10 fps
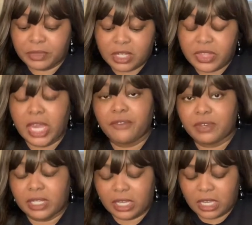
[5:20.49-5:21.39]

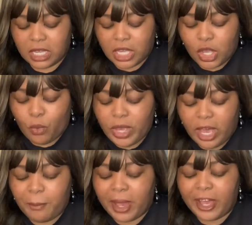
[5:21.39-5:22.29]
Thankfully, we had
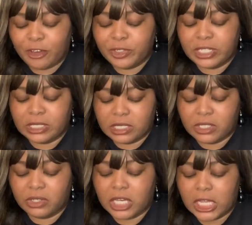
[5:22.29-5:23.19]
my eldest
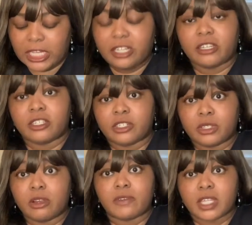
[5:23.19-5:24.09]
sister, Khalida, to
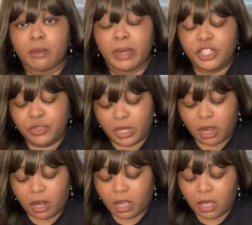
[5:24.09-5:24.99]
serve as our matriarch,
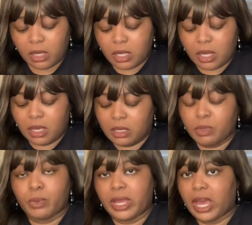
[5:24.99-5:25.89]
but
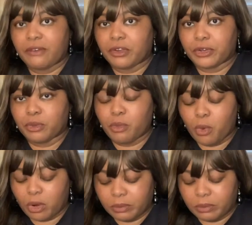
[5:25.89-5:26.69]
we have her no more.